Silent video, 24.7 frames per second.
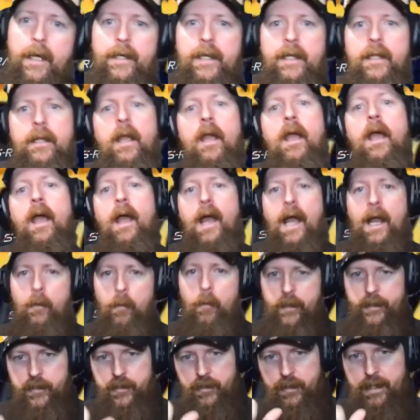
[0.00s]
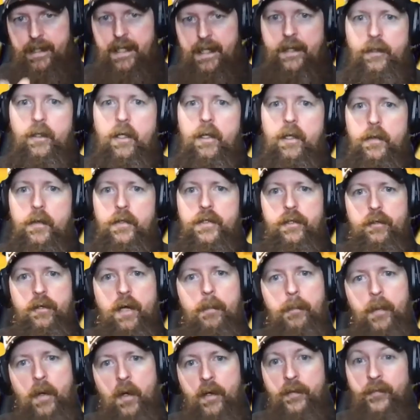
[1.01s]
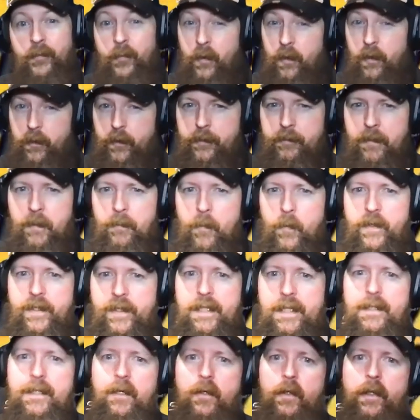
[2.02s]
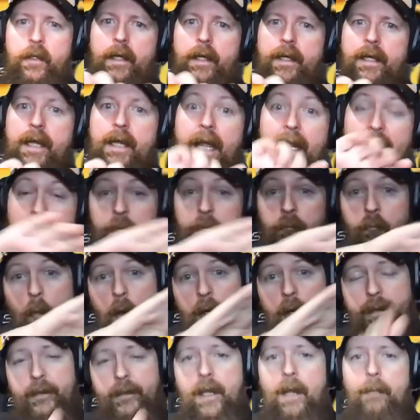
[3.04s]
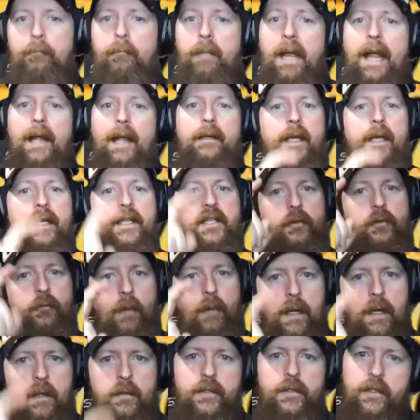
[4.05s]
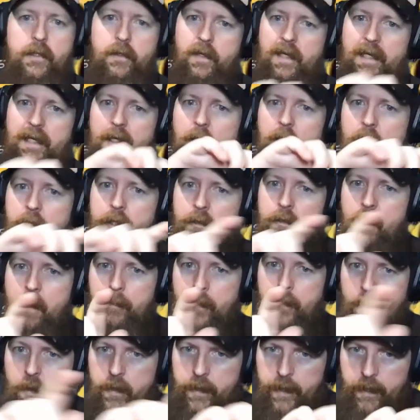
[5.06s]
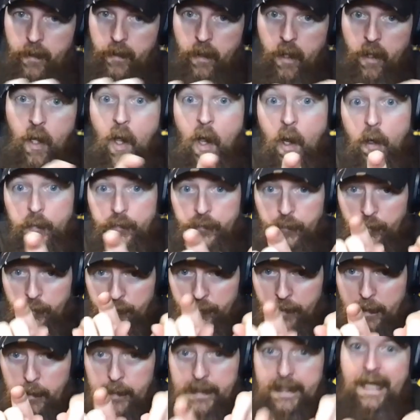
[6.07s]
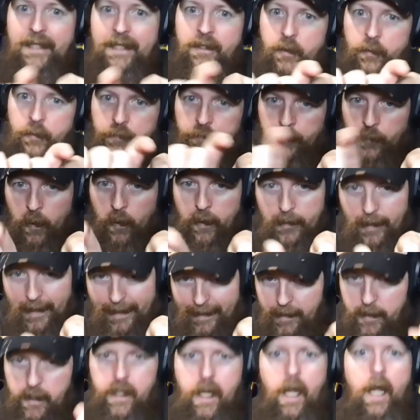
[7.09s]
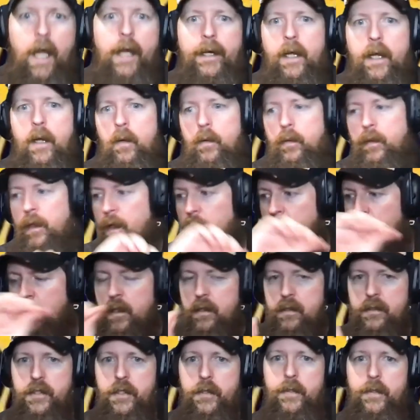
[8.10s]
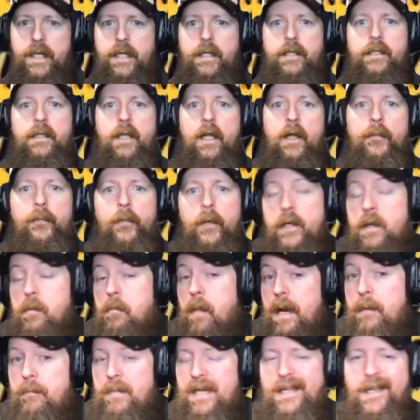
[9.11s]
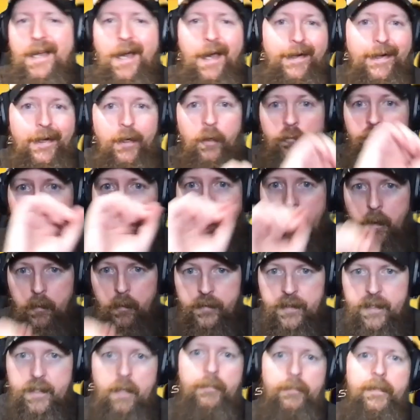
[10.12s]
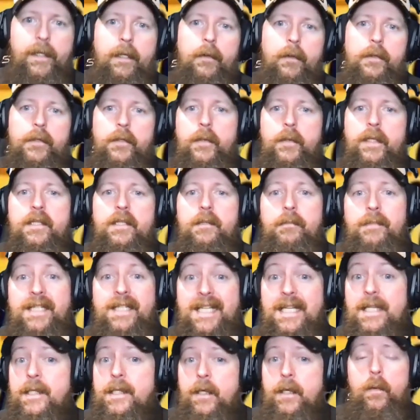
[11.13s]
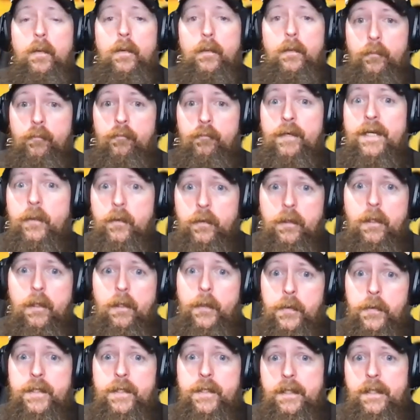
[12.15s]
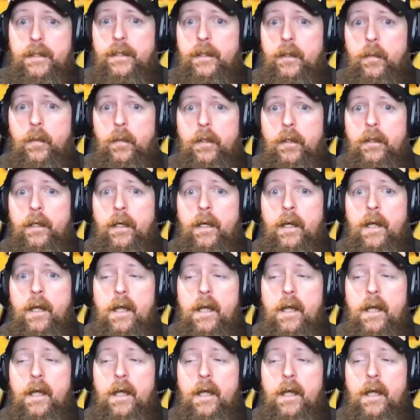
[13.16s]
cutting. I wanted you to get closer up on for a little bit more detailed cutting, and I wanted that back nice and round so you get clear up on it for very at the front, like cut out duty stuff where you might be cutting around something or doing some detail, real close detail work.